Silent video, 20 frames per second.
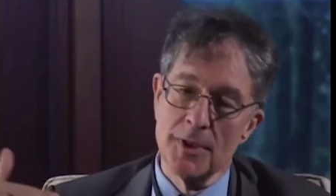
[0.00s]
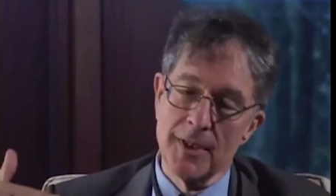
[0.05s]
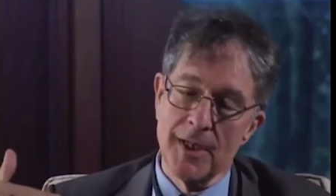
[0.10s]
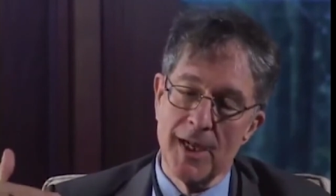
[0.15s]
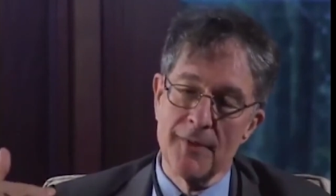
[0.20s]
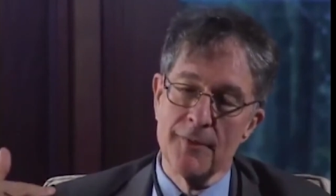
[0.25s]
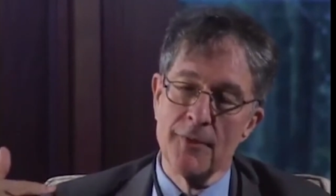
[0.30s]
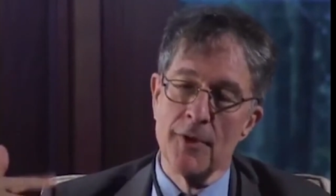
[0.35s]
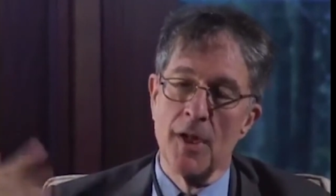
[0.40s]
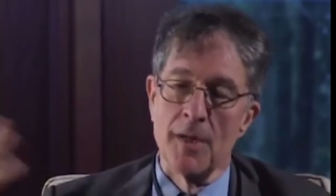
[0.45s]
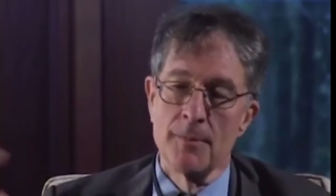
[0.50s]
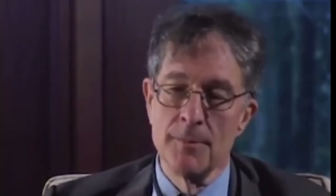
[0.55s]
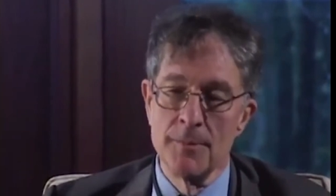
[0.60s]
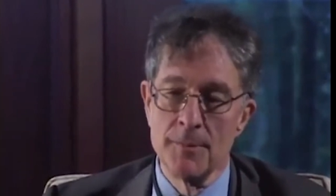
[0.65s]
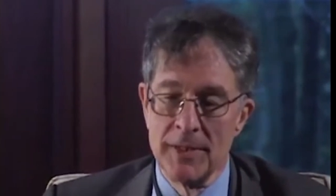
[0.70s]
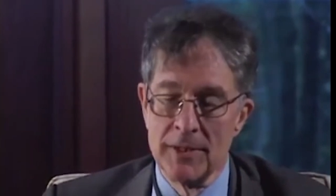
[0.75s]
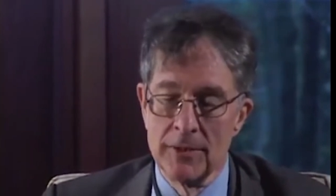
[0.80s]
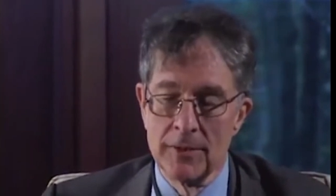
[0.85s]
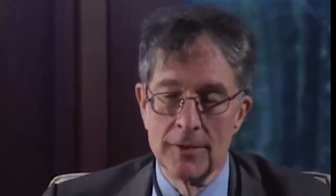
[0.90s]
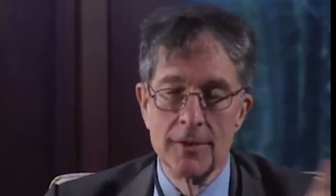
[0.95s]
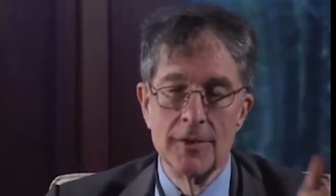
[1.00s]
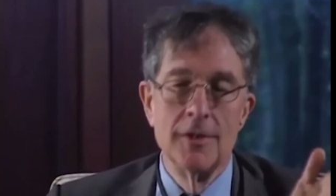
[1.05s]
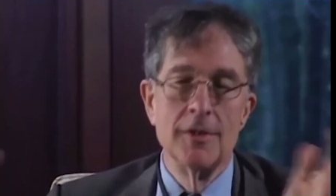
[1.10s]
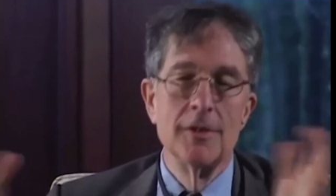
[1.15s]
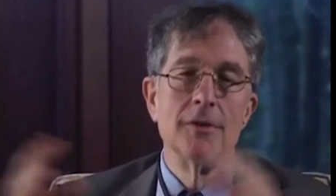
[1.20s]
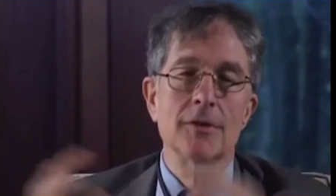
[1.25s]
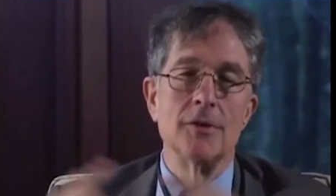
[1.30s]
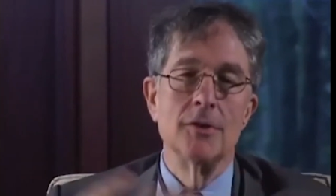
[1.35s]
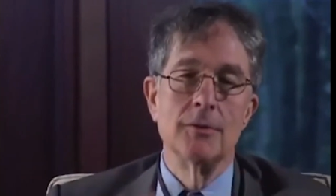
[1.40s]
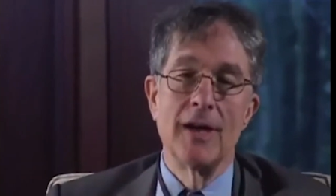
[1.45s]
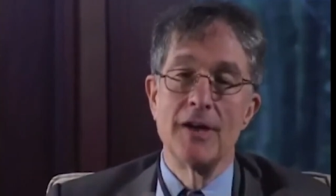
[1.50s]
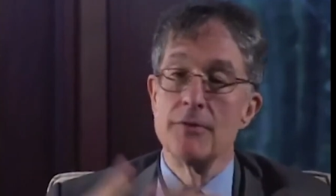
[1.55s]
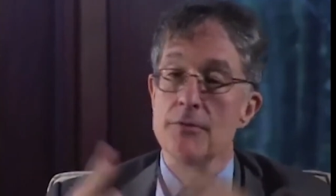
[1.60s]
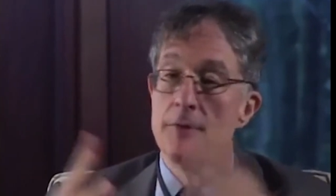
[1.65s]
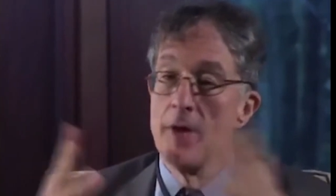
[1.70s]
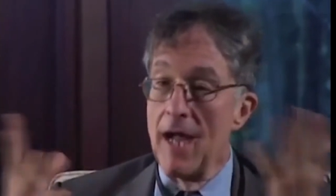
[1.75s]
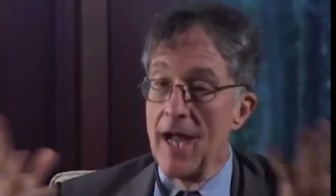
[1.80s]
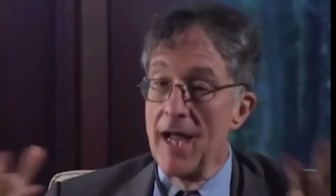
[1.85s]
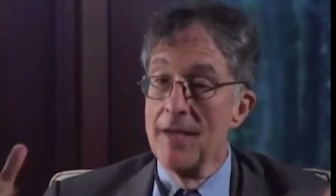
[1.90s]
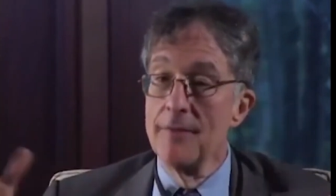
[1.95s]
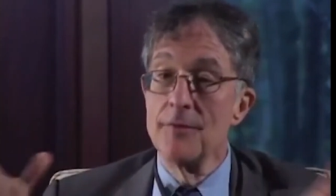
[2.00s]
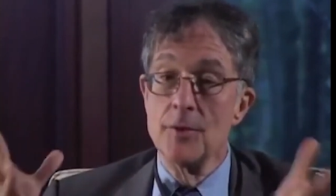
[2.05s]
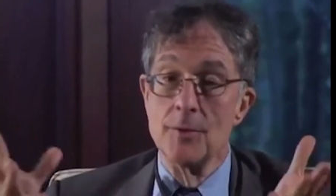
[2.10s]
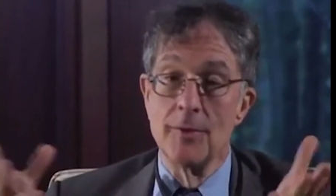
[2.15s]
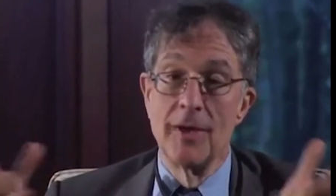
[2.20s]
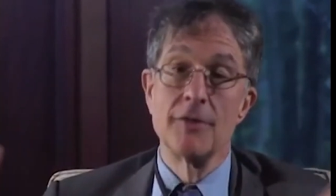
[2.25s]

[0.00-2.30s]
What kind of an automobile do I drive?